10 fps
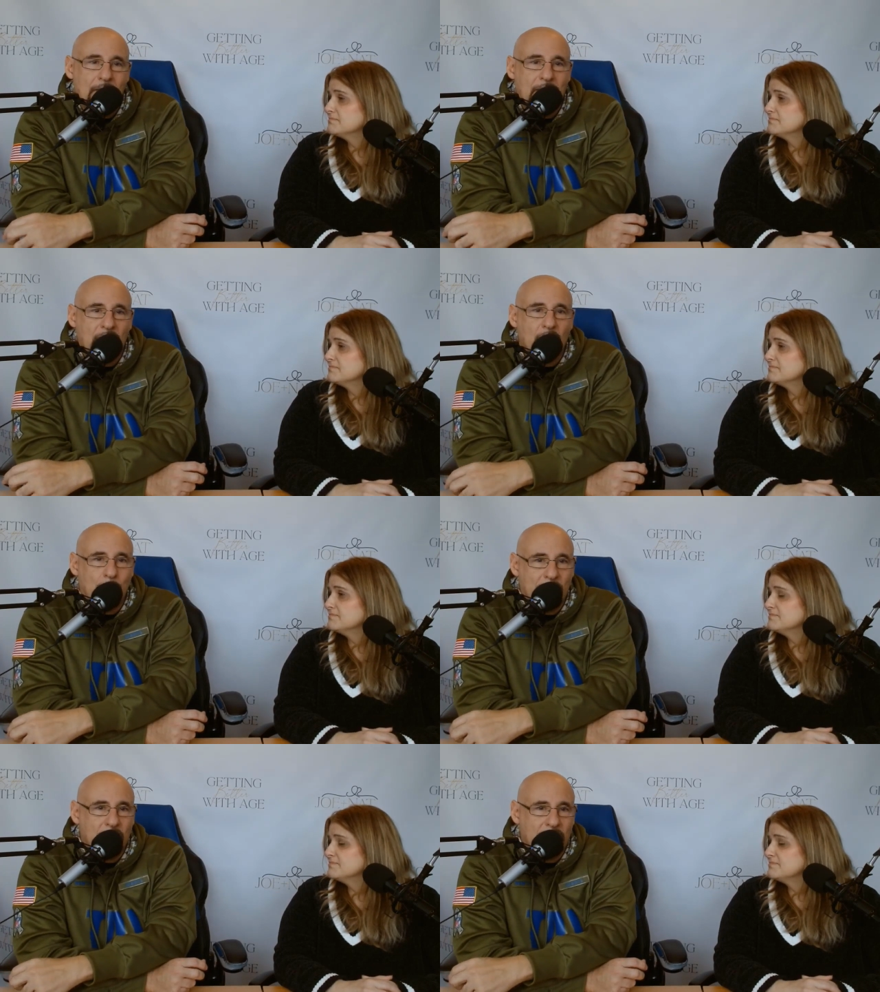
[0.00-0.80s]
Speaker 1: the
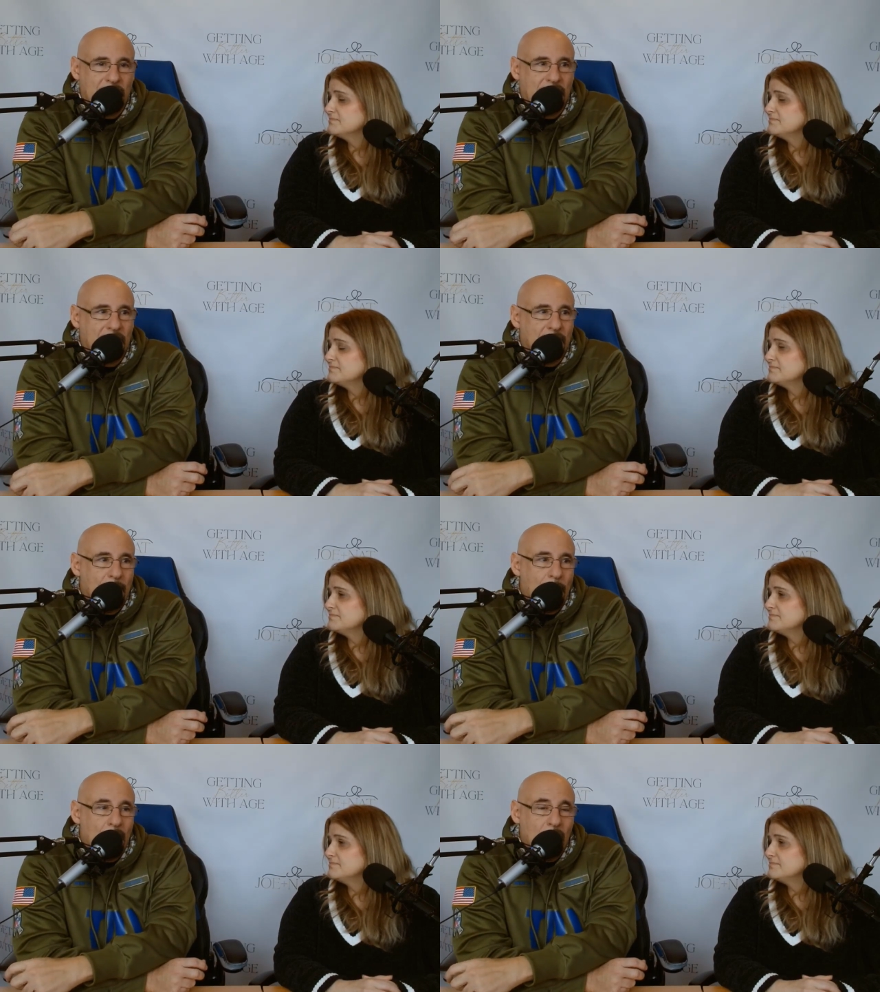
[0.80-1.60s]
ability,
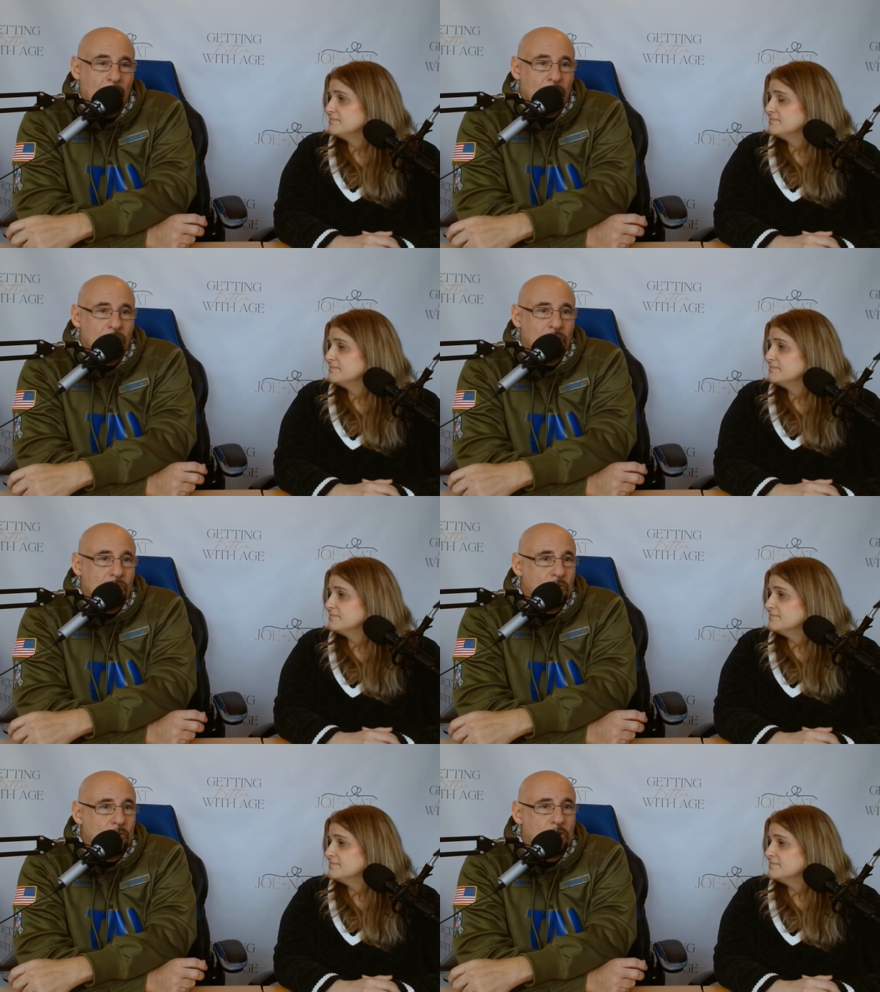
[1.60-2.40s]

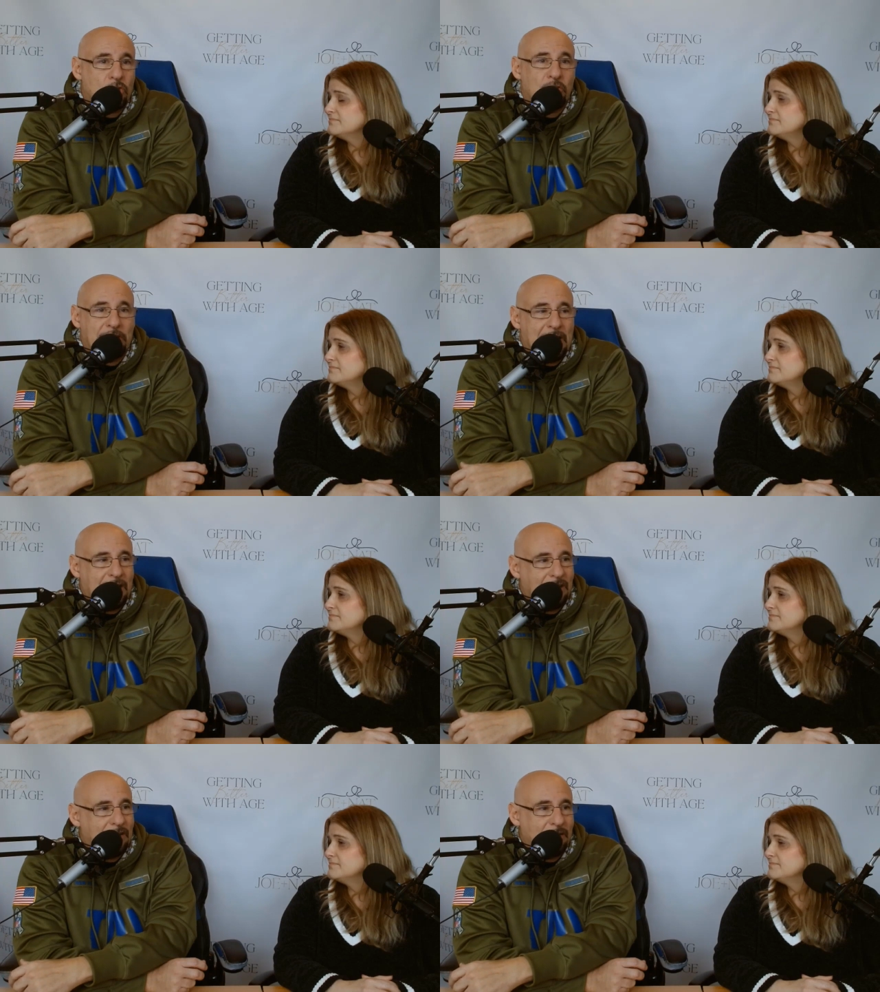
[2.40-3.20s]
to
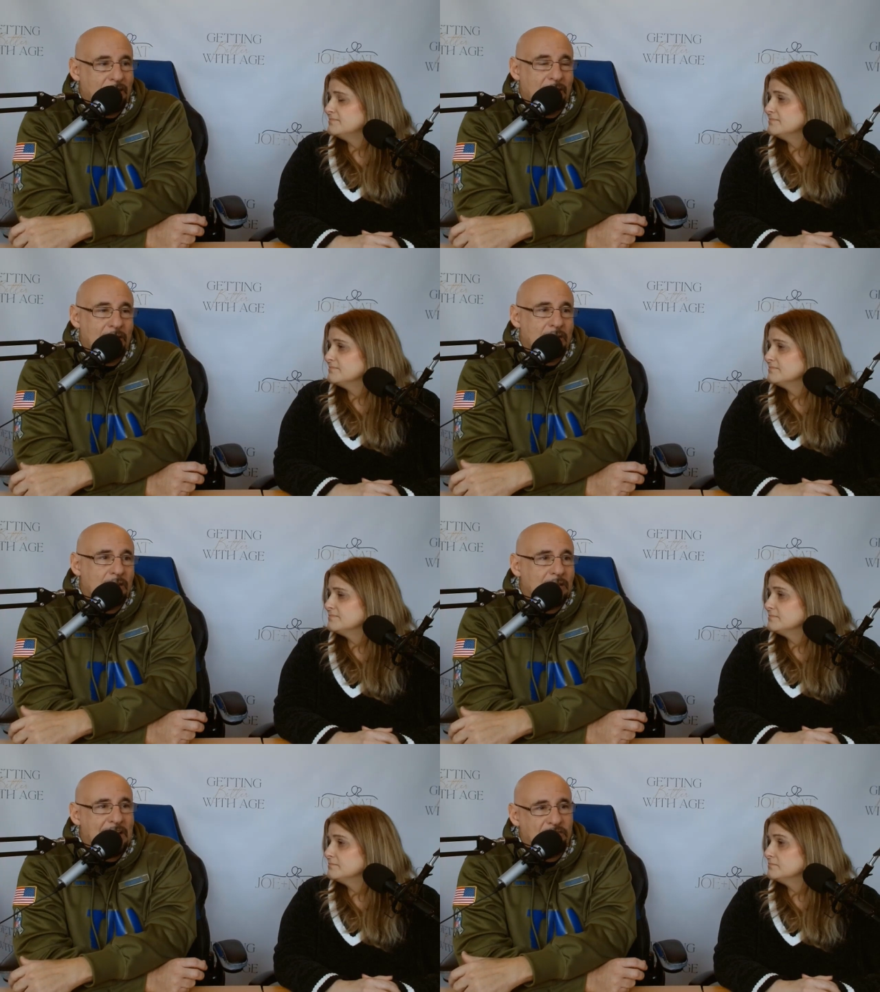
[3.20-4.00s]
create
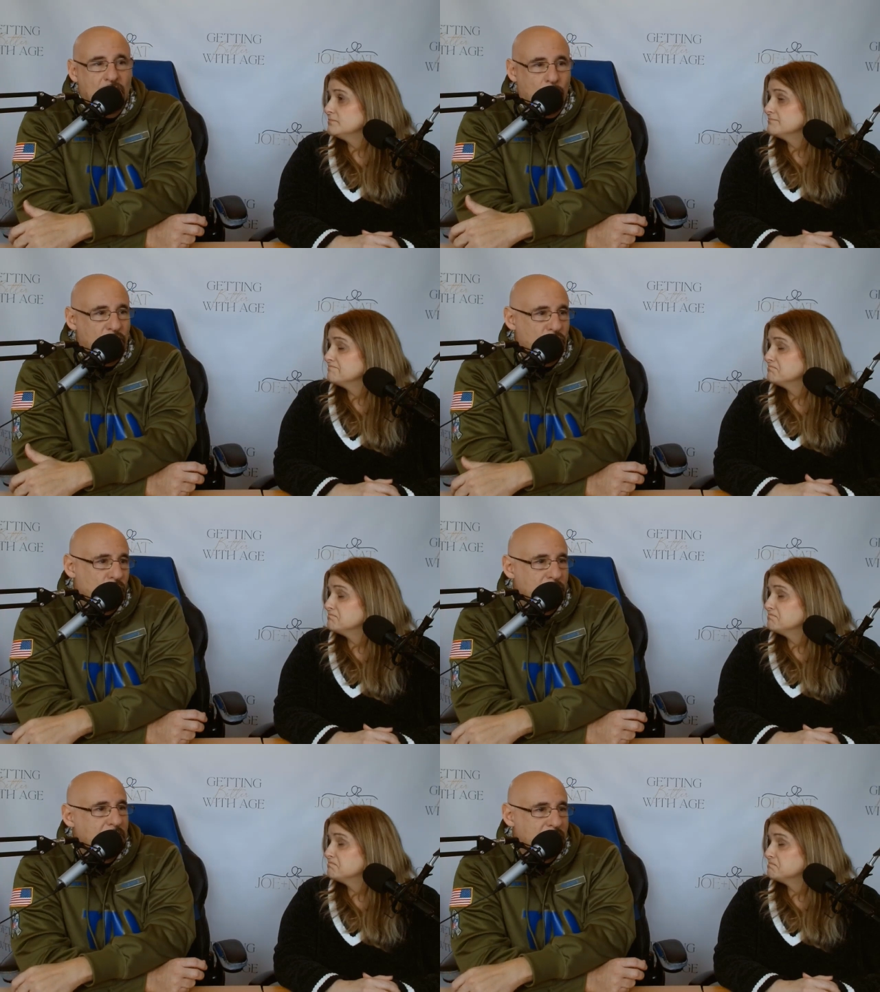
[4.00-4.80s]
the life that we
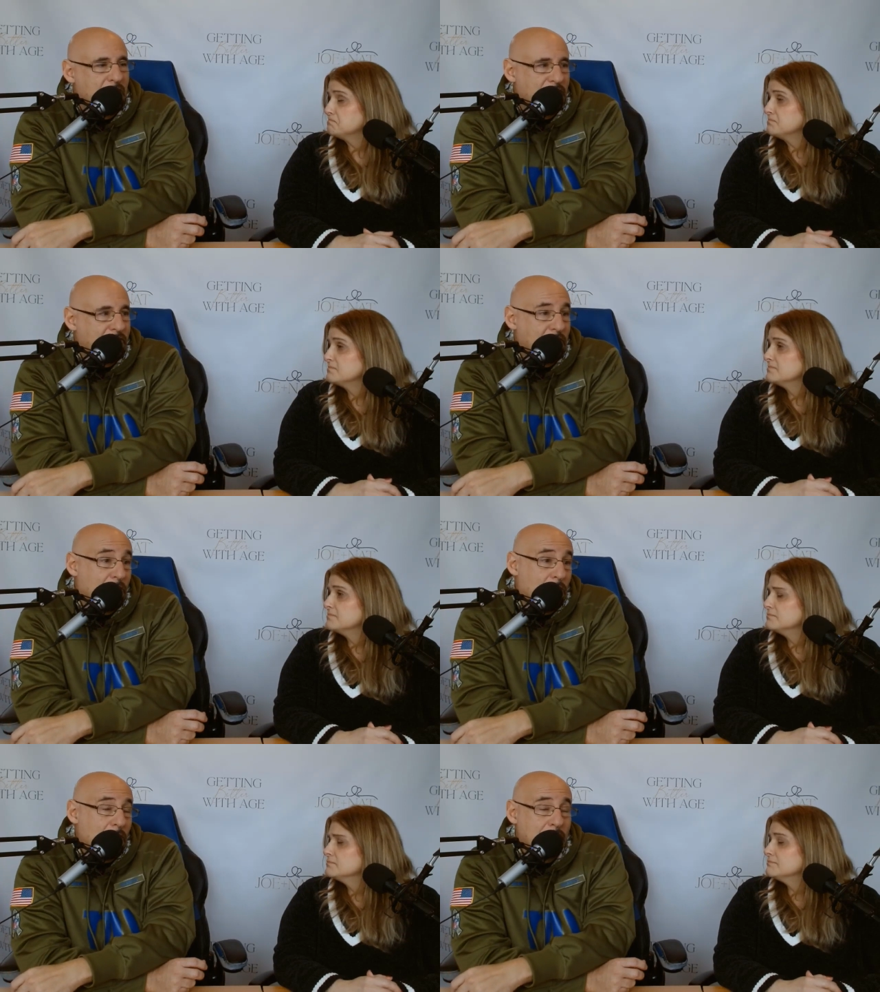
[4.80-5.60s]
truly desire in
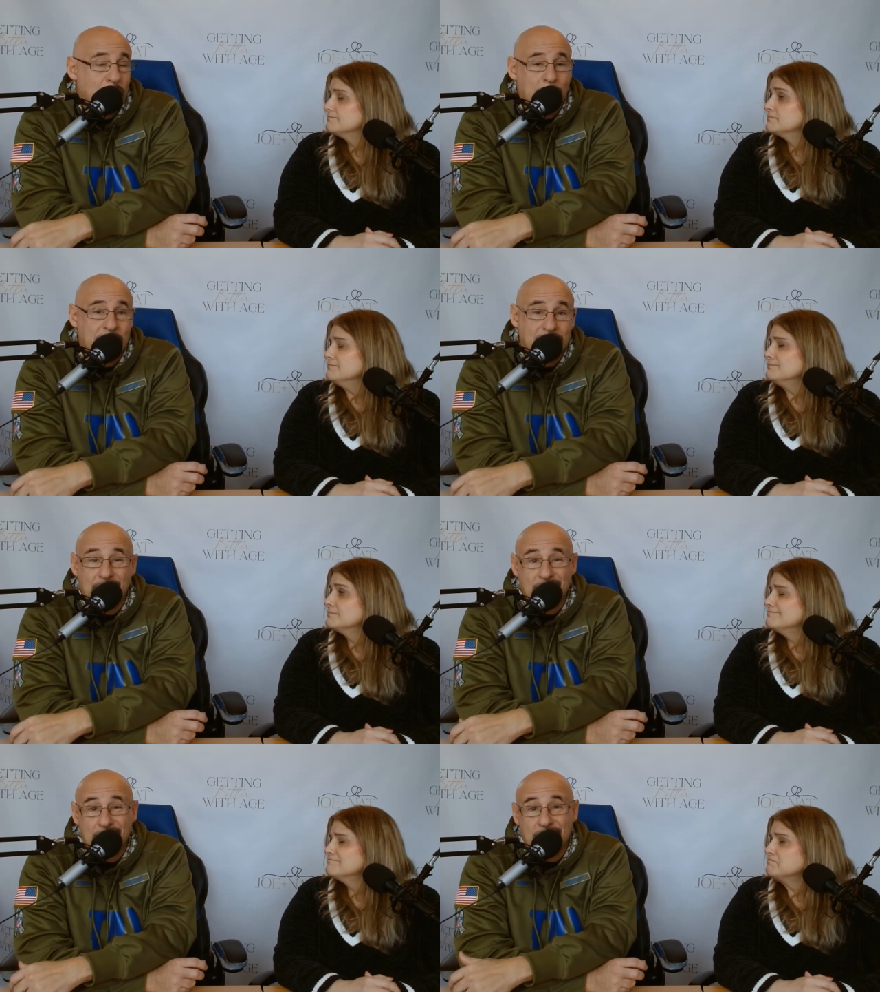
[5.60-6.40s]
our hearts. But it's
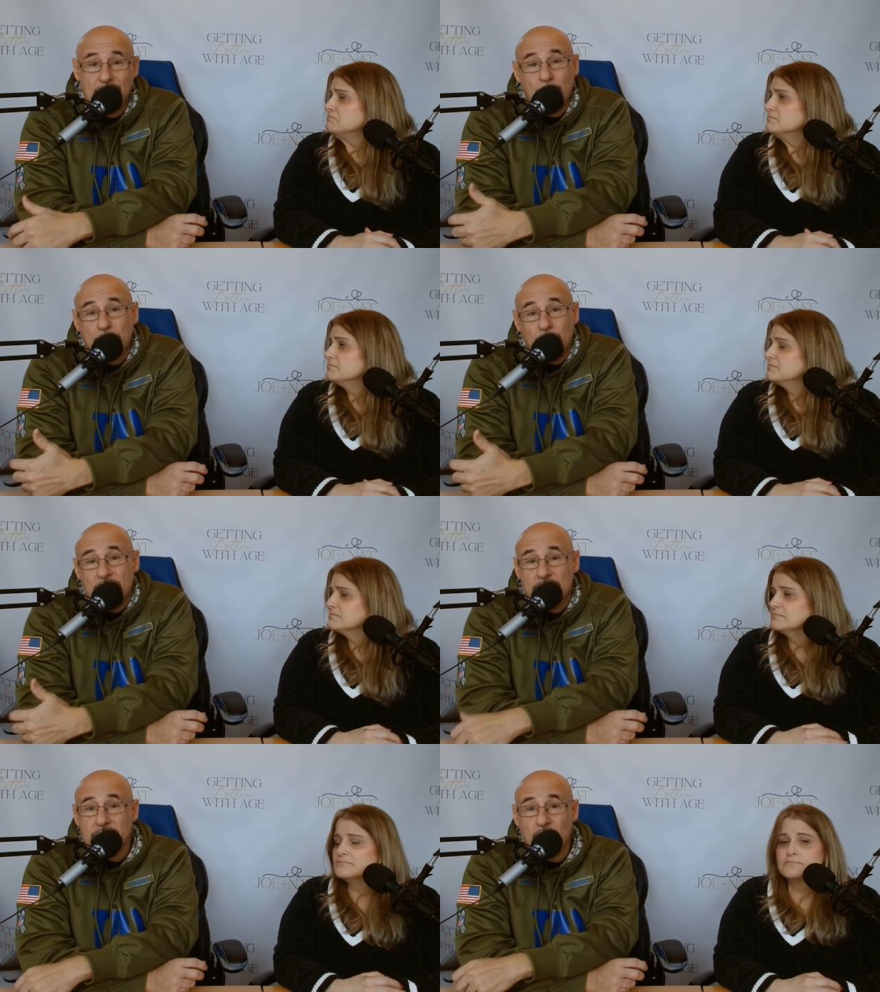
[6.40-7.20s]
us up to
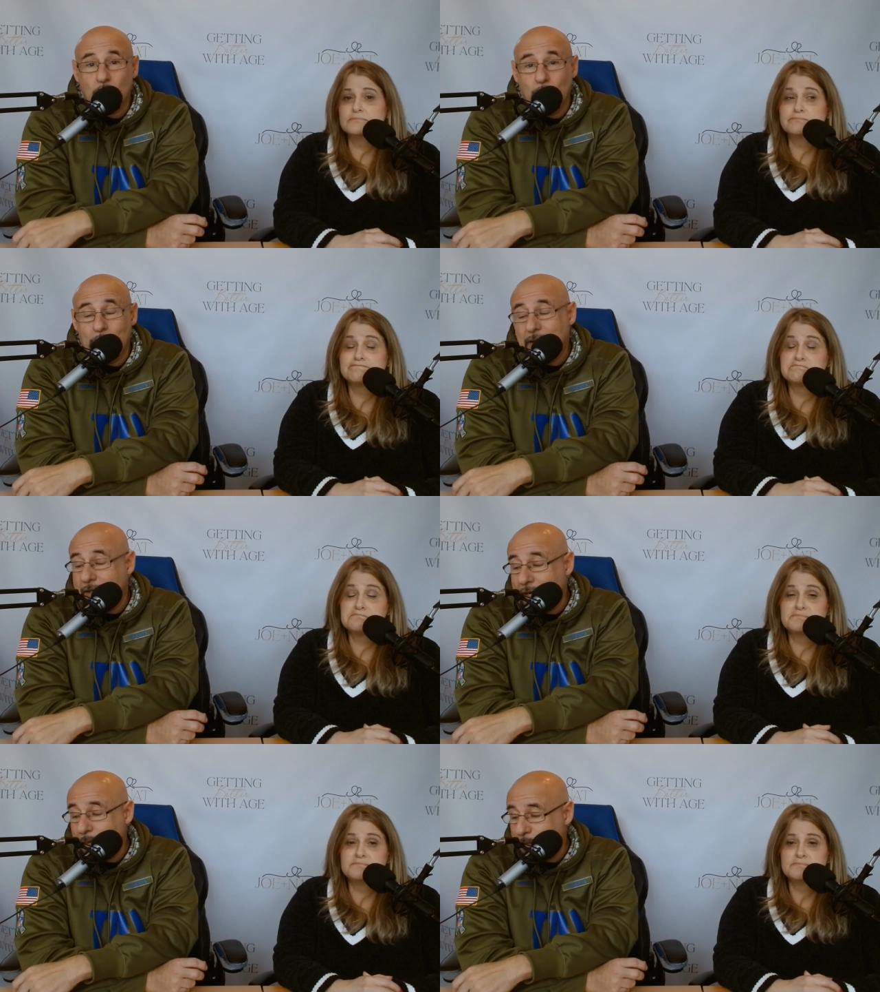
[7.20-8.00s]
us to go
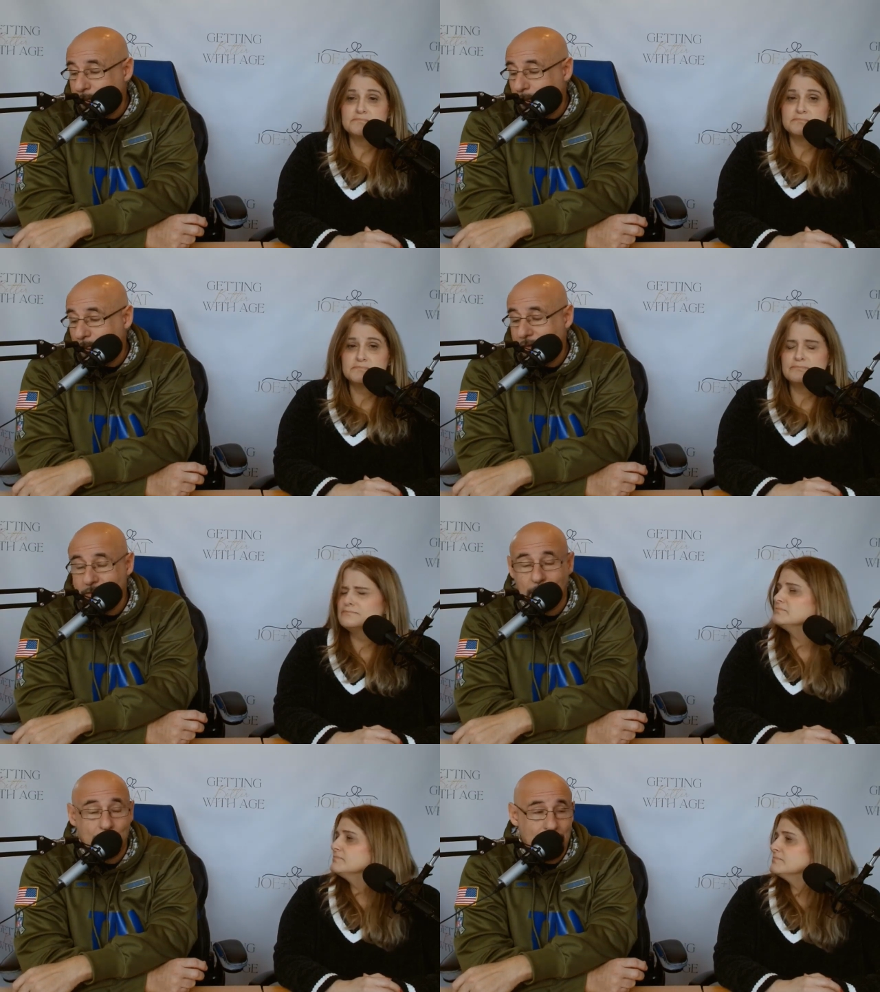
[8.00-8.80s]
make it happen.
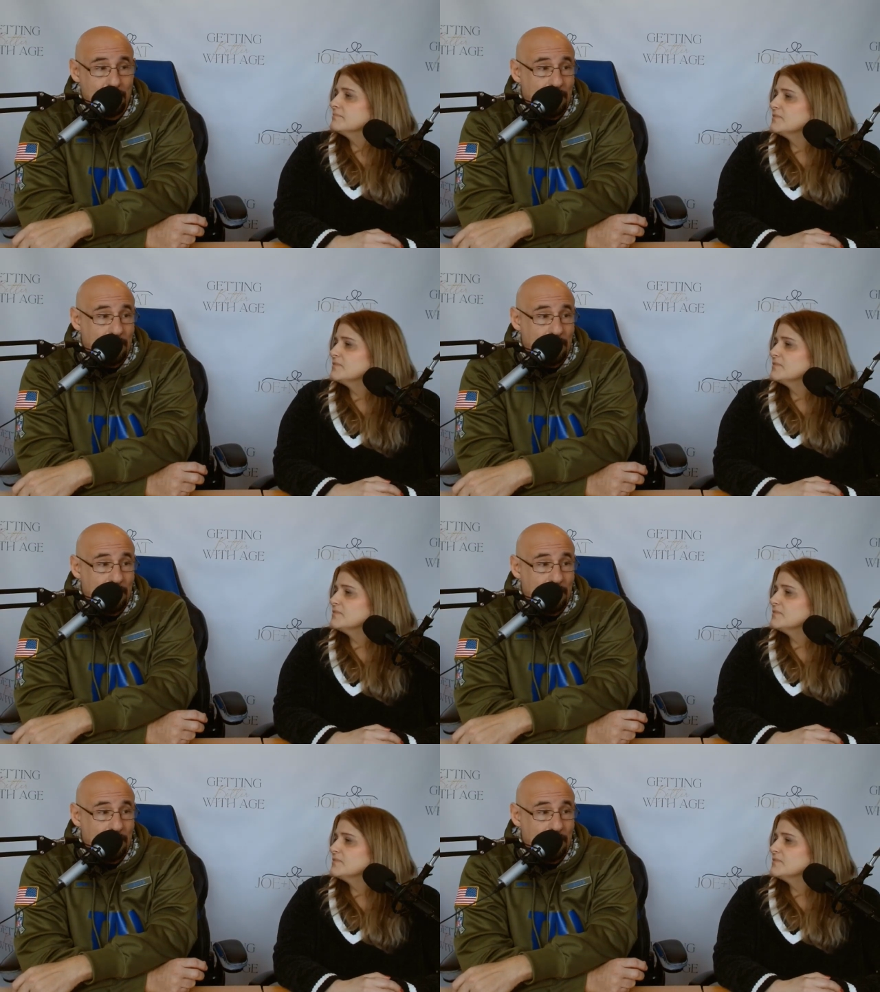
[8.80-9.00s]
So.